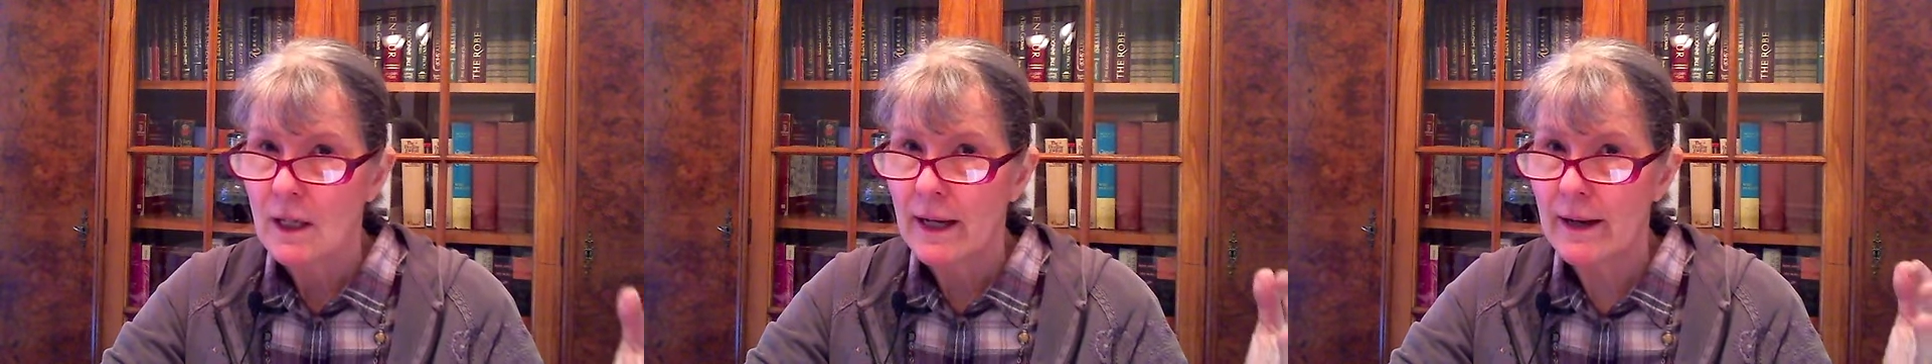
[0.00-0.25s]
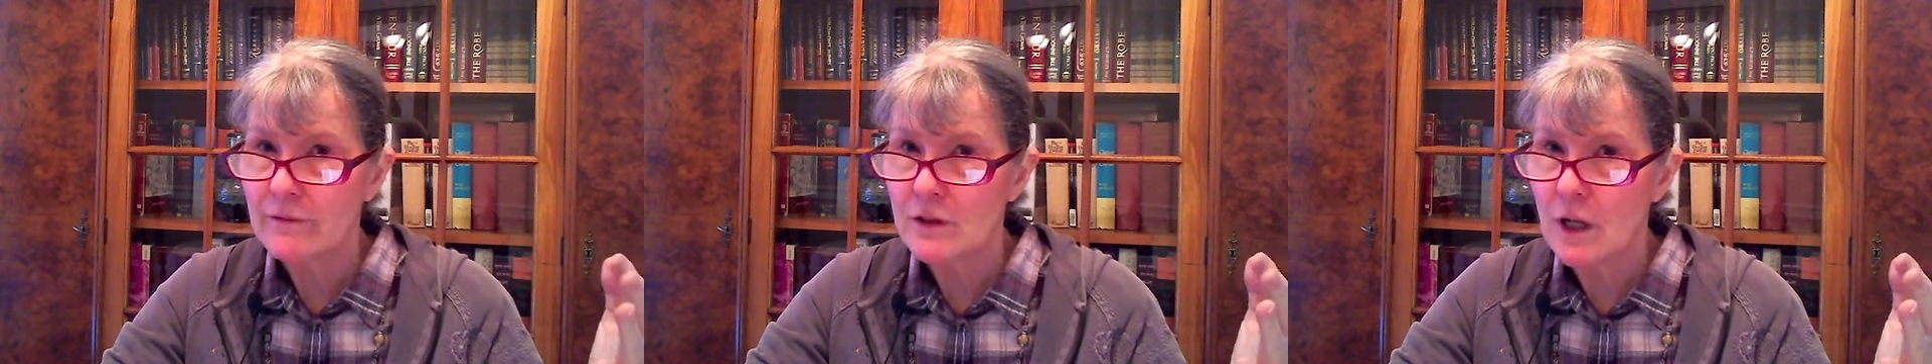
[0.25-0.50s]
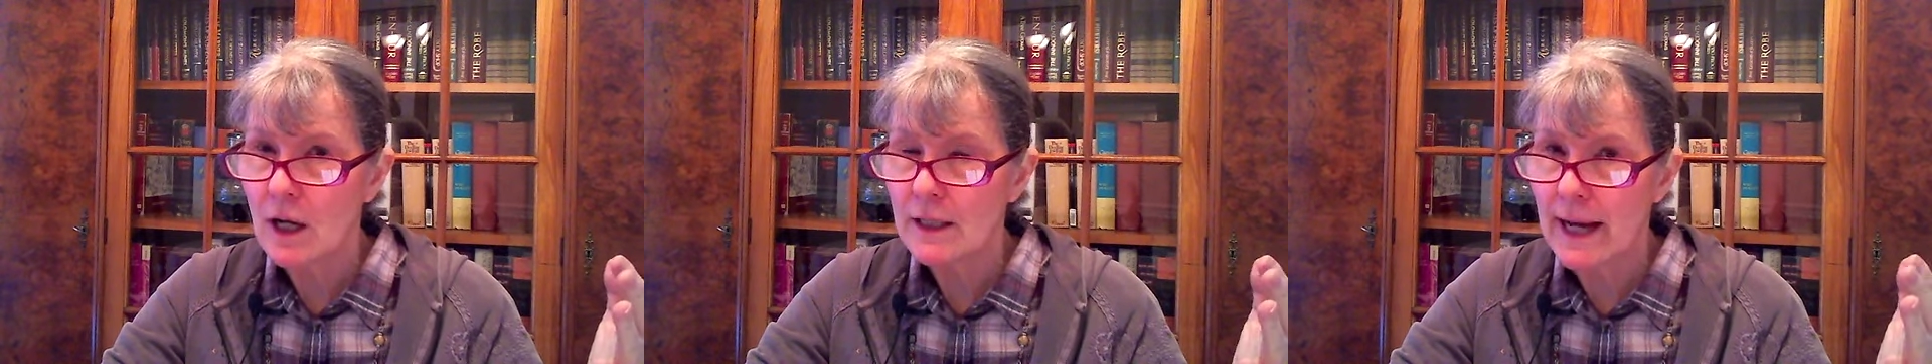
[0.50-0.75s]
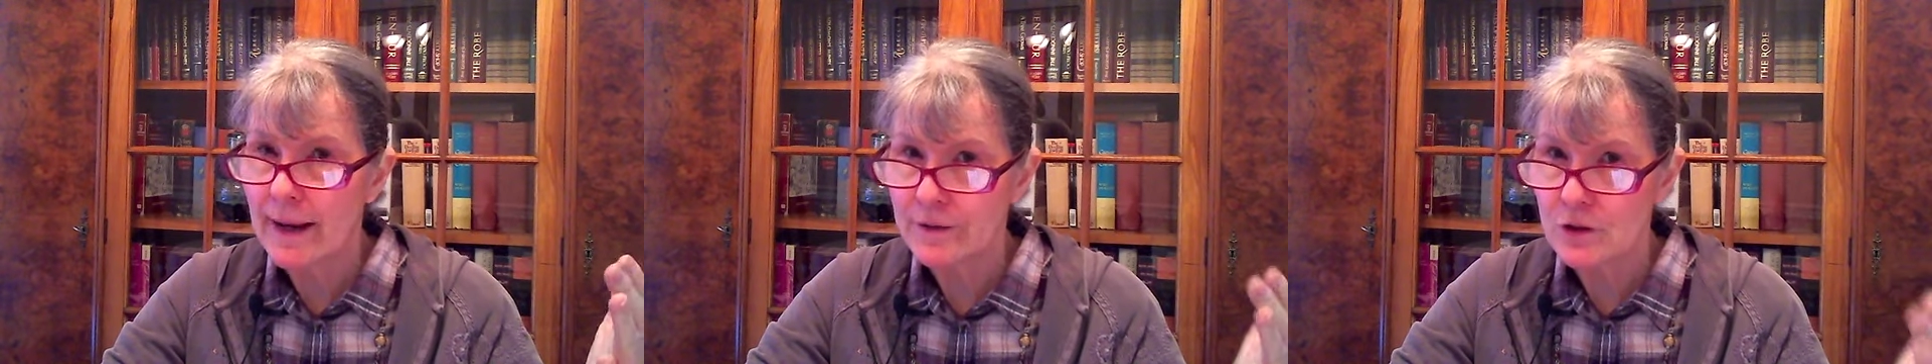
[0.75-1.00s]
have not
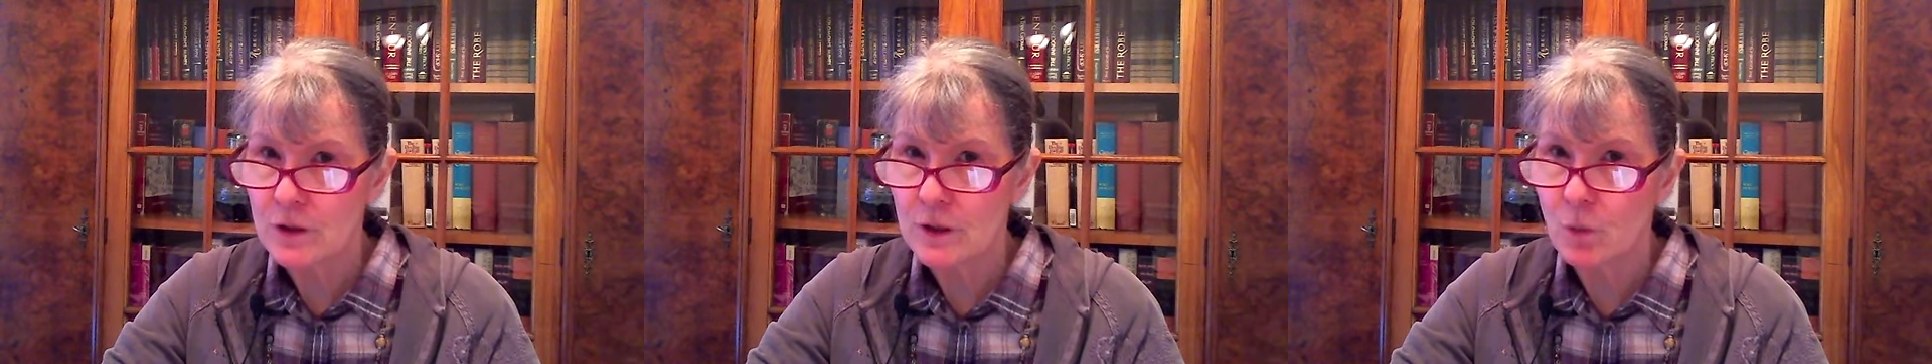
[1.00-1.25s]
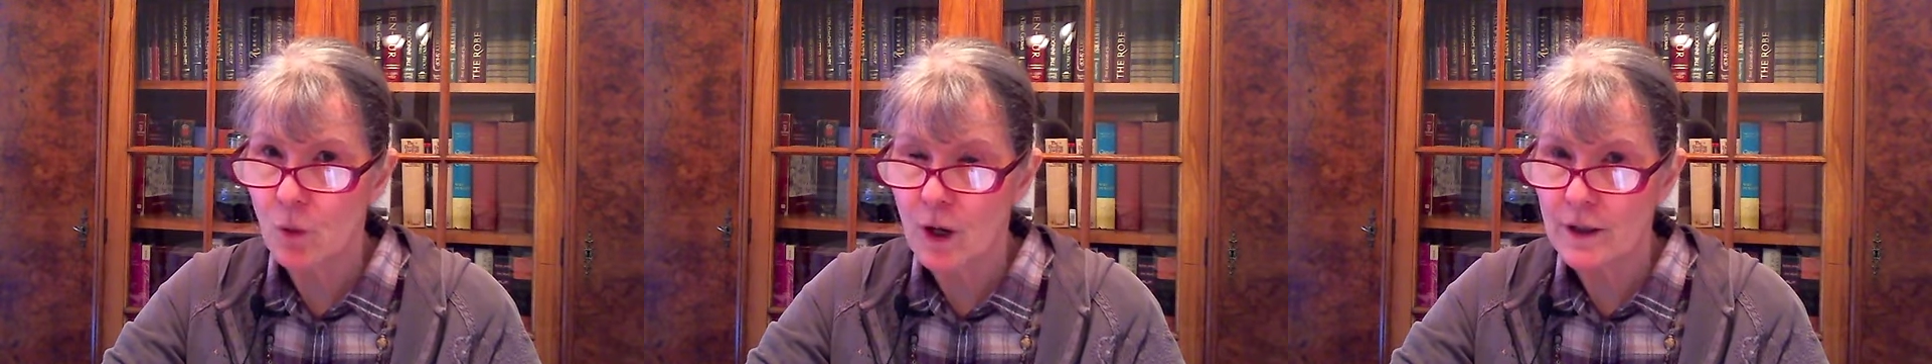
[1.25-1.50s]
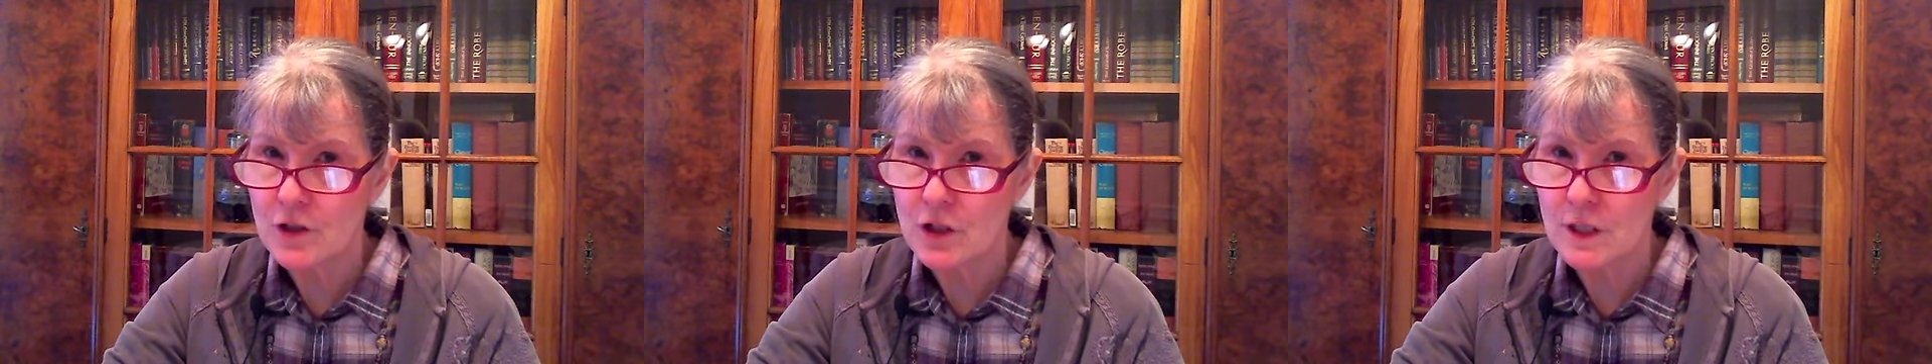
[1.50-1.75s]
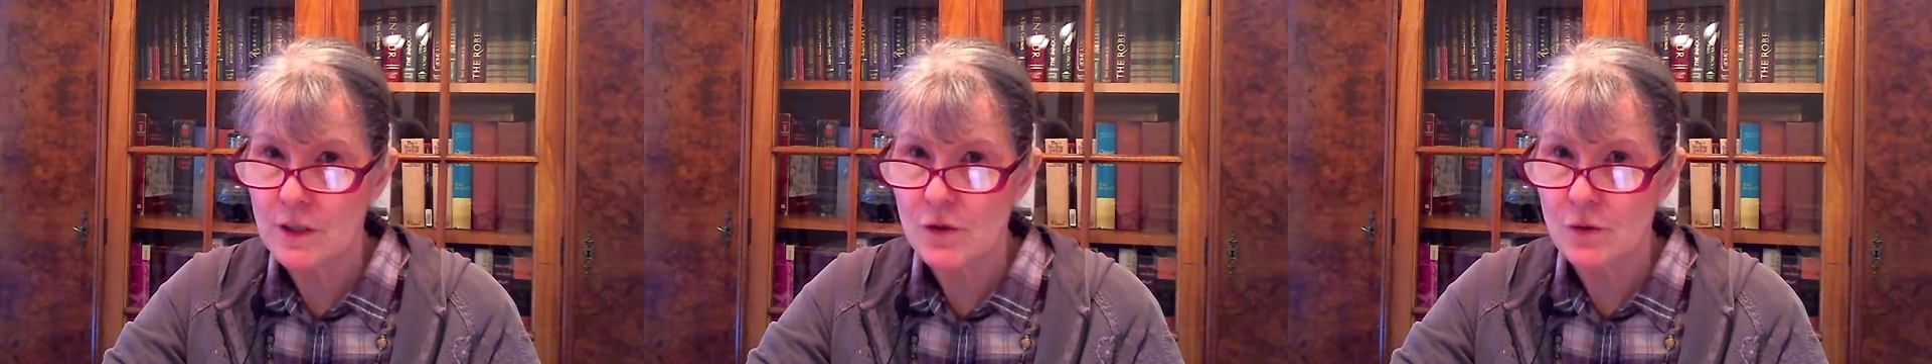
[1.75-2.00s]
actually watched
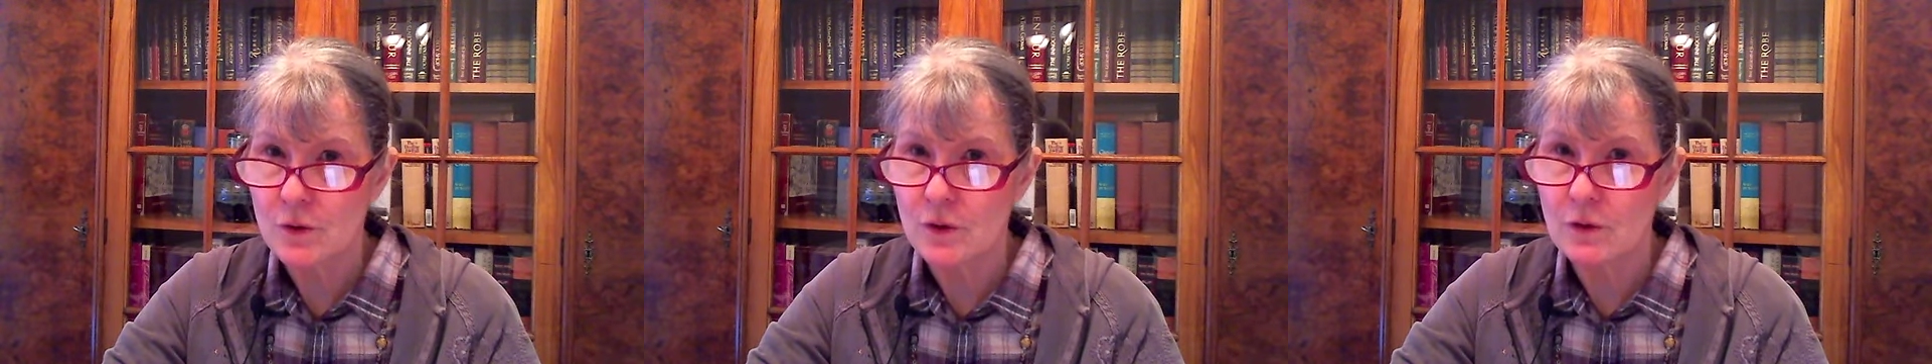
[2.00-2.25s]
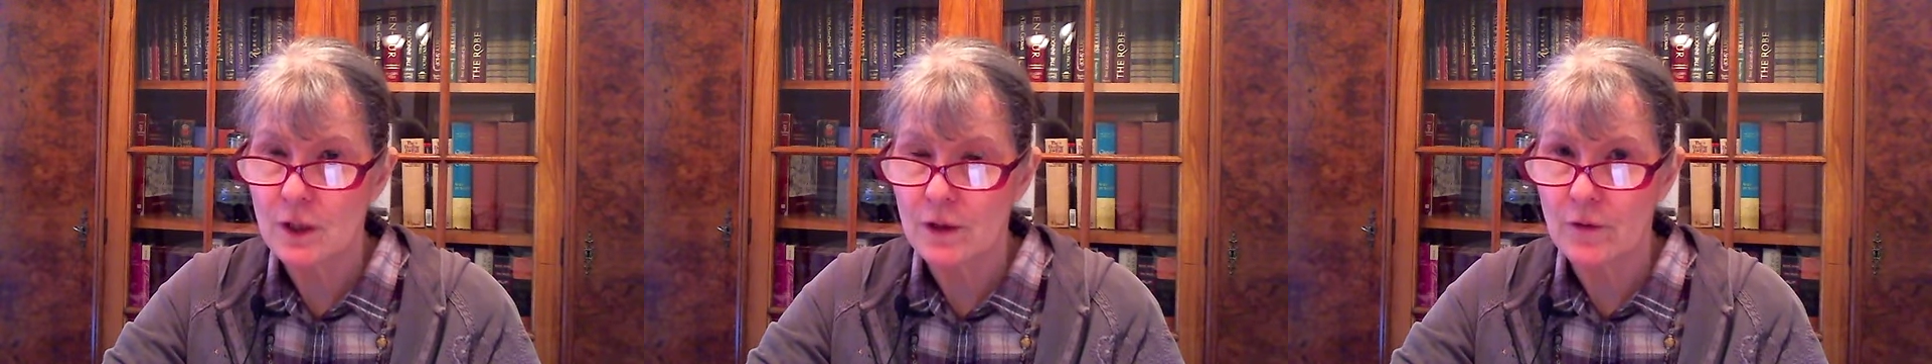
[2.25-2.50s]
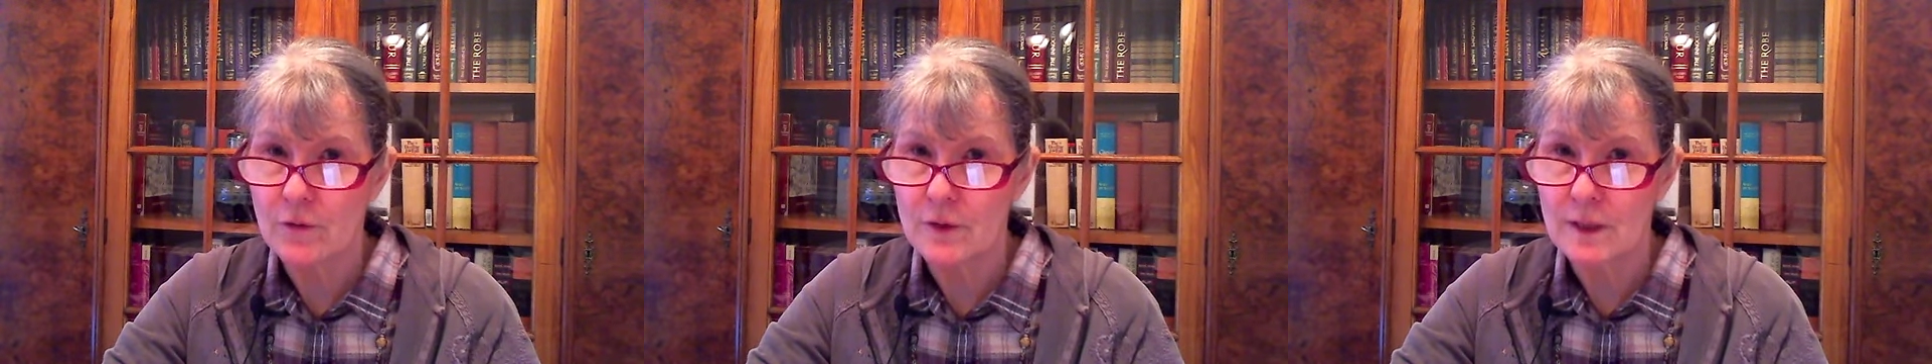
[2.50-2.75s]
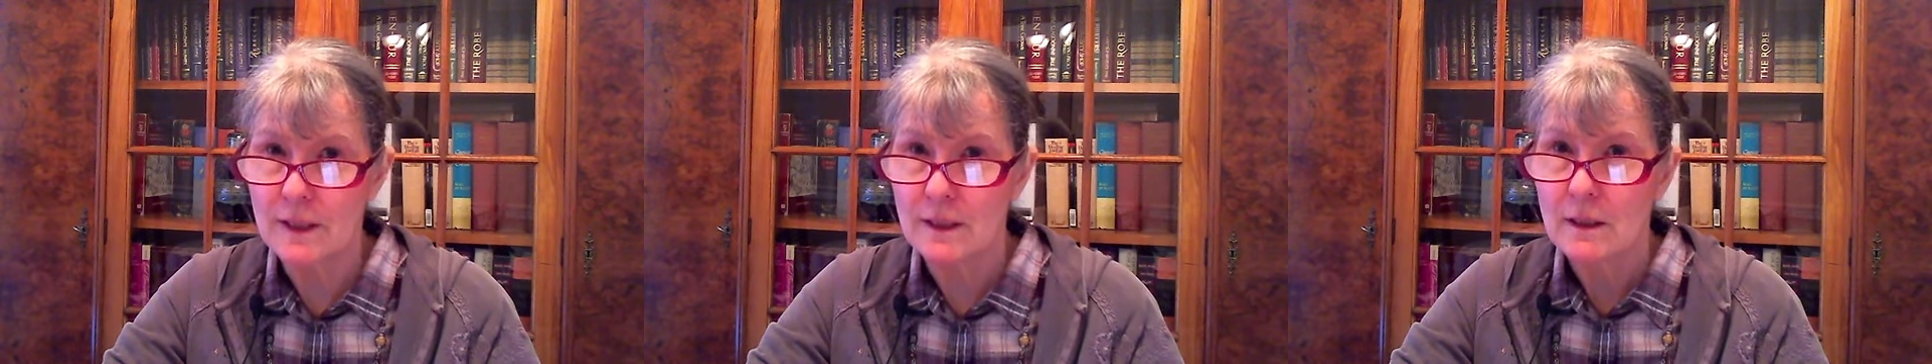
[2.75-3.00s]
Israel
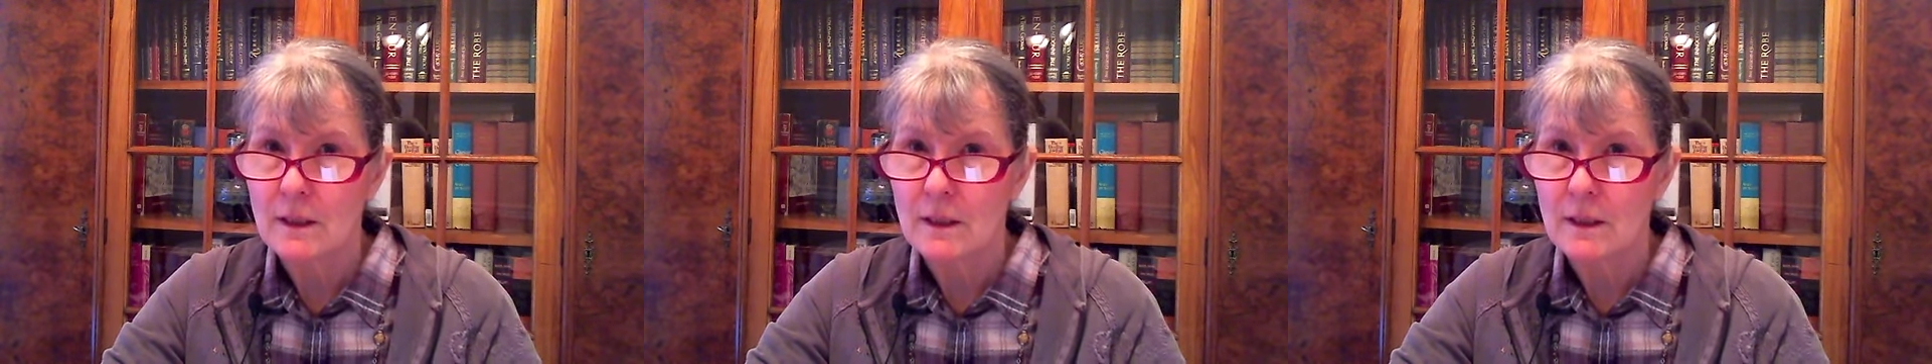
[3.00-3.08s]
carefully.